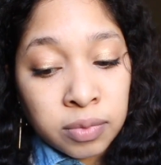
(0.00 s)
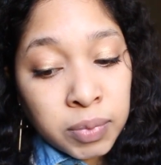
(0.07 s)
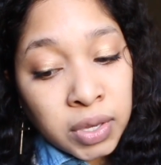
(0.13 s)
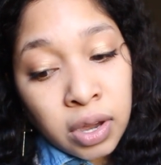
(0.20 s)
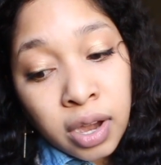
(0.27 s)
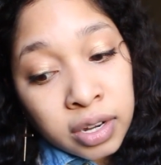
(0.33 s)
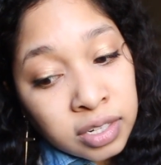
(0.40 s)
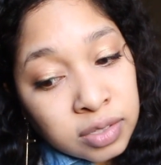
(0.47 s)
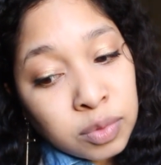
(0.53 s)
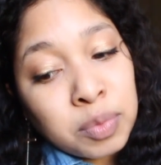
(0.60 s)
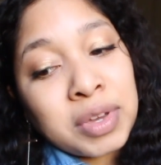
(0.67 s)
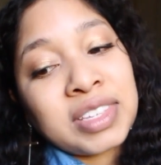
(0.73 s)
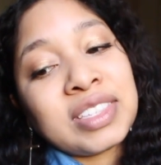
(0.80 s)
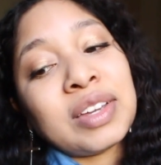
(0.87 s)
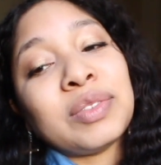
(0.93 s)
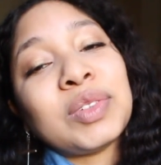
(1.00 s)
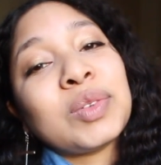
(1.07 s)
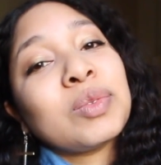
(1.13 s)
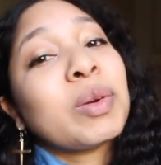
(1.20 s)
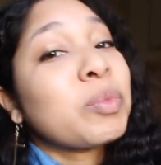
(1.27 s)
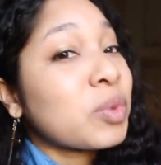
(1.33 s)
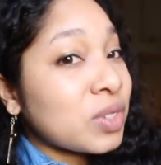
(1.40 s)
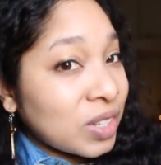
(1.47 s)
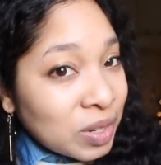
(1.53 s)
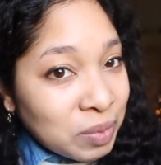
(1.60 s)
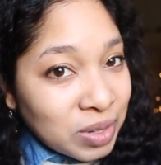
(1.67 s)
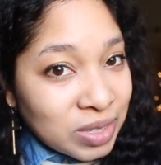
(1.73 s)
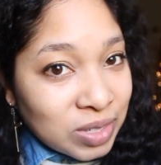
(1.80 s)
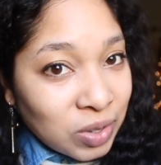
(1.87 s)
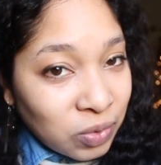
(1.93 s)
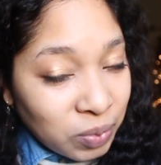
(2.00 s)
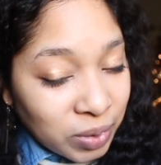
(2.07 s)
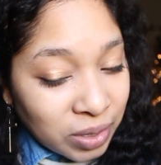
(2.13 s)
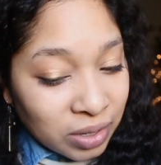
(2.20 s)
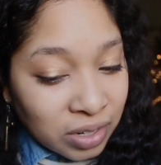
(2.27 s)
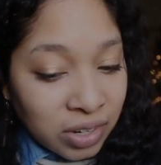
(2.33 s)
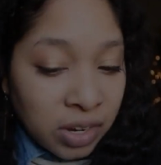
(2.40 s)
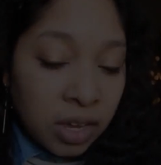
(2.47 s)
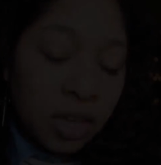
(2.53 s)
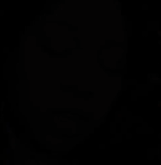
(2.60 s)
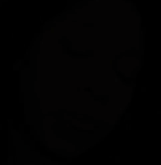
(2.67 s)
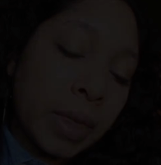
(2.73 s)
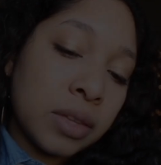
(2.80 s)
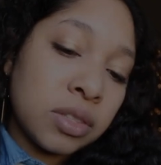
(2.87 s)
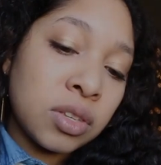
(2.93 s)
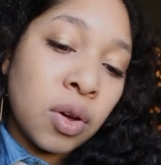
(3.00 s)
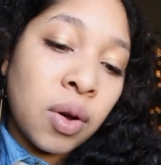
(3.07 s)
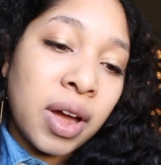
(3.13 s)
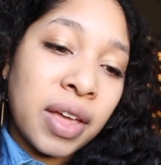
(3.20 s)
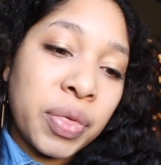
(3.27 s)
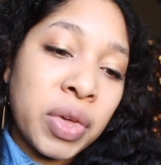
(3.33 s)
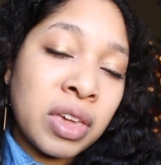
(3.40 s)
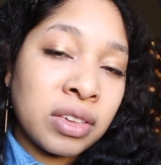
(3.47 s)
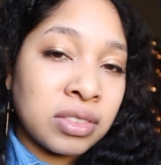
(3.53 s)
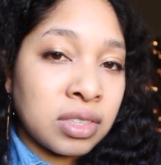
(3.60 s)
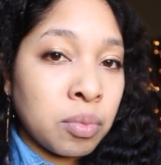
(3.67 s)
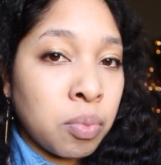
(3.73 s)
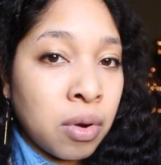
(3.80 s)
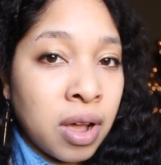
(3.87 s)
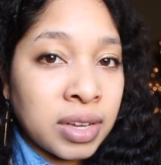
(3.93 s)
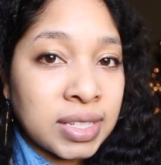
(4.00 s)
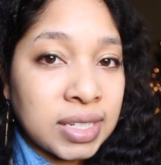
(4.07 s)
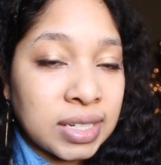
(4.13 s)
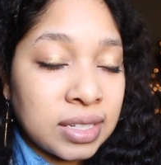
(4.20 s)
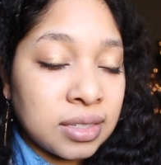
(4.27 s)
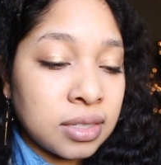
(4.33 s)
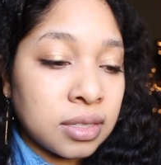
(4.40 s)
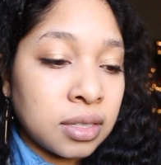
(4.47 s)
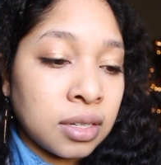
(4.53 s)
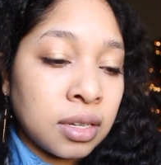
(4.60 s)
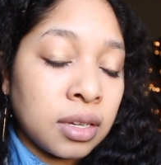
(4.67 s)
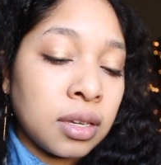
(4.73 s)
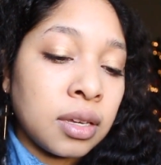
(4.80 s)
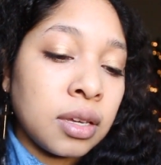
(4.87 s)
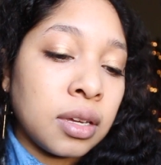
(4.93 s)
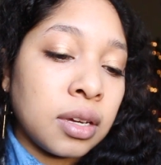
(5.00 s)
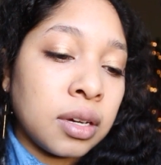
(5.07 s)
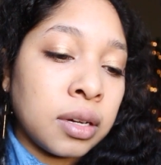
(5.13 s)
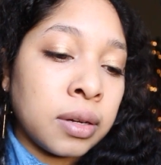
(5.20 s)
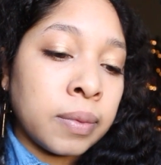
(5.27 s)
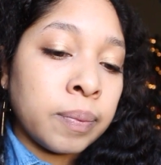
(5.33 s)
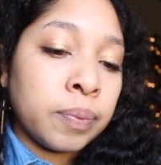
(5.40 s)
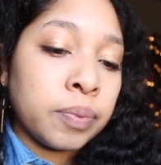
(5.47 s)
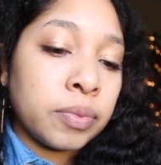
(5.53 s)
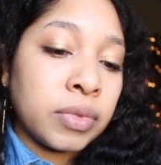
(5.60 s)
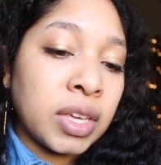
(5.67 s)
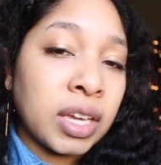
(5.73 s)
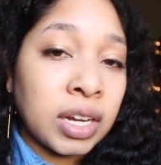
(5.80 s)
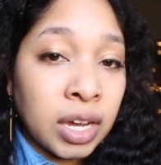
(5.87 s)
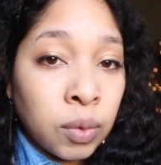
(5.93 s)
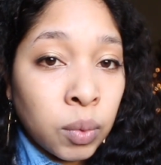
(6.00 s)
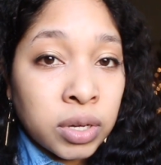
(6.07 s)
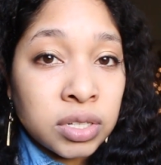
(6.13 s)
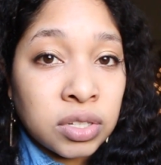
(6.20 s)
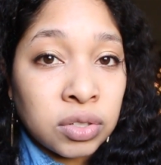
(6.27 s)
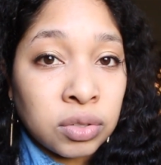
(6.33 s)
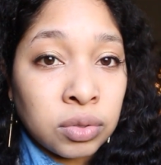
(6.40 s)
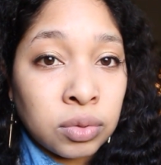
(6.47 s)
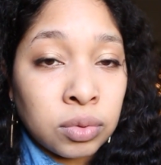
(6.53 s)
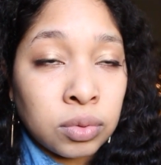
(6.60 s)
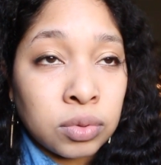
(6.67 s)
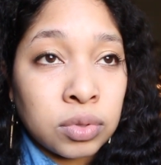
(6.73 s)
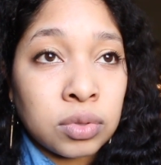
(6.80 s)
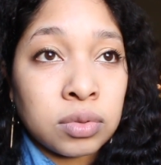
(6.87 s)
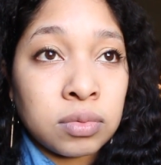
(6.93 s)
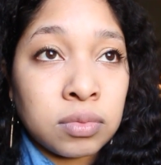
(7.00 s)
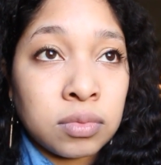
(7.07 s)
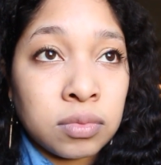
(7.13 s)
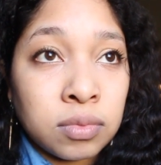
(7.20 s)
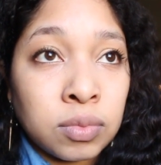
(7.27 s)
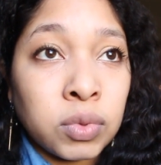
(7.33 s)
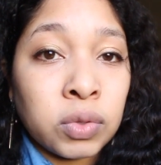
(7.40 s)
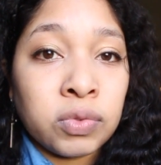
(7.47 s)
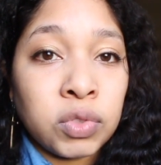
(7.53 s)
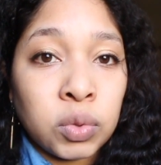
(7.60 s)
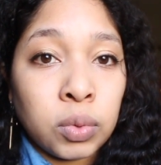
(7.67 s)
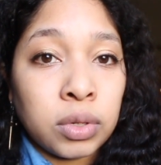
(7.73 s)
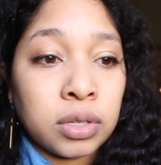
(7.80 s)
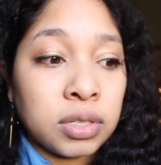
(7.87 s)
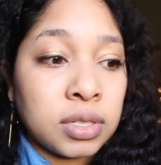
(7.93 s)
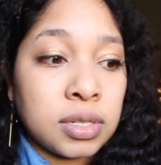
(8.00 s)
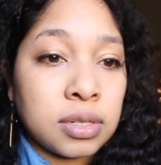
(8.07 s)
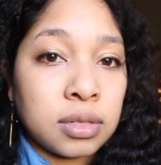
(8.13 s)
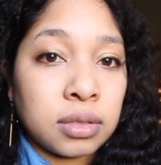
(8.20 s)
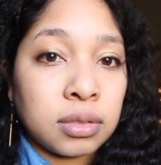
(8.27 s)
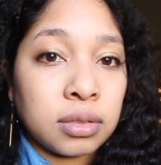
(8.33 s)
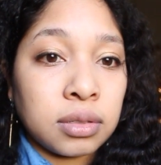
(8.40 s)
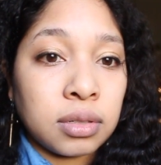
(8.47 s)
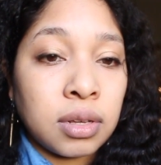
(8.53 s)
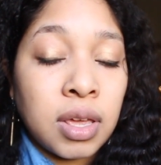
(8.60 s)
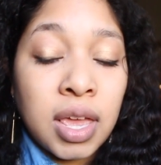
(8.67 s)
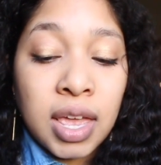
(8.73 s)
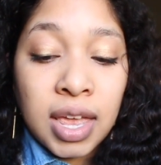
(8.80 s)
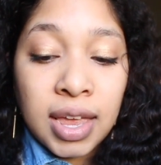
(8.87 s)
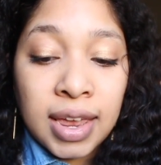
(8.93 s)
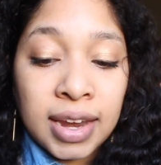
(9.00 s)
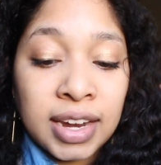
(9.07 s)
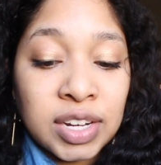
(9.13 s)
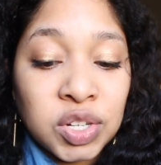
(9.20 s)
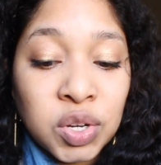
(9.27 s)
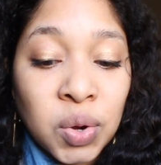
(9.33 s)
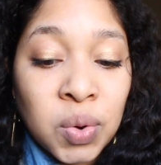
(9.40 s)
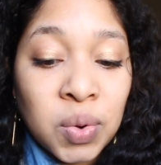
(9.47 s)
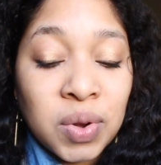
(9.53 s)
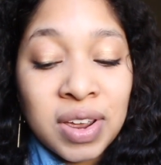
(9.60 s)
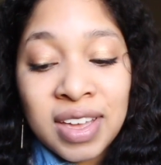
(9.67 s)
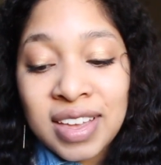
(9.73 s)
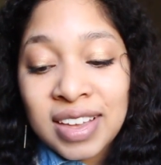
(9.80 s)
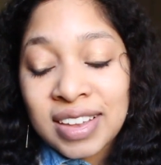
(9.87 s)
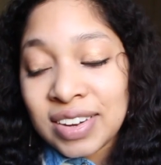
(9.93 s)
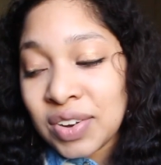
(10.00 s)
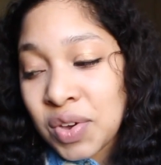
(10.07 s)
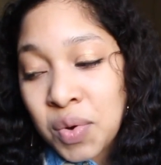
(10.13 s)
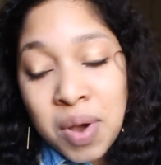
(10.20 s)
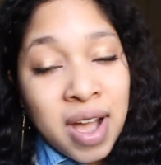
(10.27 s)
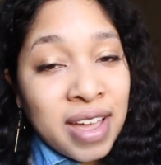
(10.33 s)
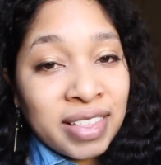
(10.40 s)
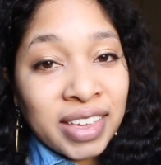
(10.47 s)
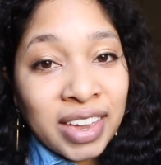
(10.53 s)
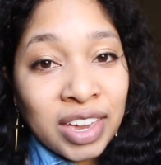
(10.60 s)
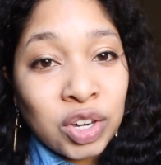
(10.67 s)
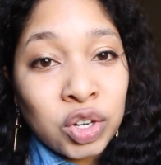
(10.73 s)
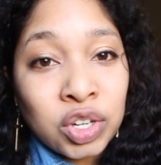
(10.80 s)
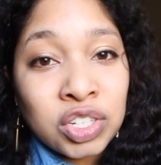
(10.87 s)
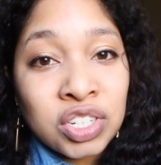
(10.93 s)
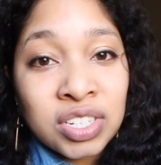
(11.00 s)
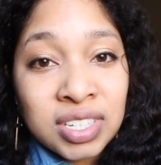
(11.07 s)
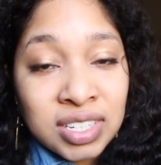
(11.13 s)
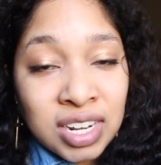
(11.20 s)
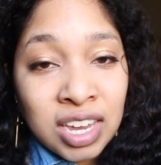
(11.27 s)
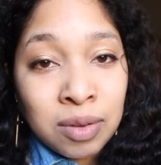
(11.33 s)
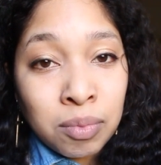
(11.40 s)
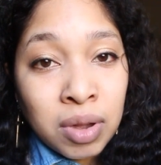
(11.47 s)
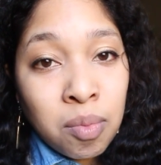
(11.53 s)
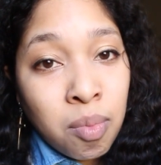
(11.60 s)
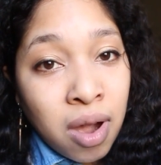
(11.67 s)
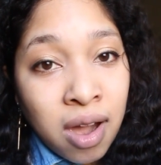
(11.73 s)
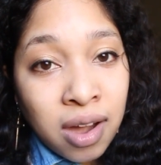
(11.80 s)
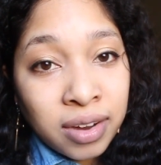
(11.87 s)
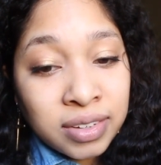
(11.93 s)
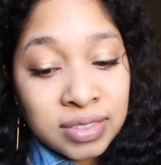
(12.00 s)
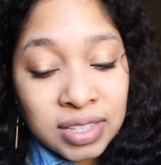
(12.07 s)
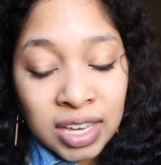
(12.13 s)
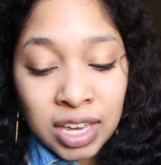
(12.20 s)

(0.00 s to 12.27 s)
I can be honest with myself to represent myself better. So I think it's a process that I want to move towards. And I don't know why. Like, I could just stay in my box.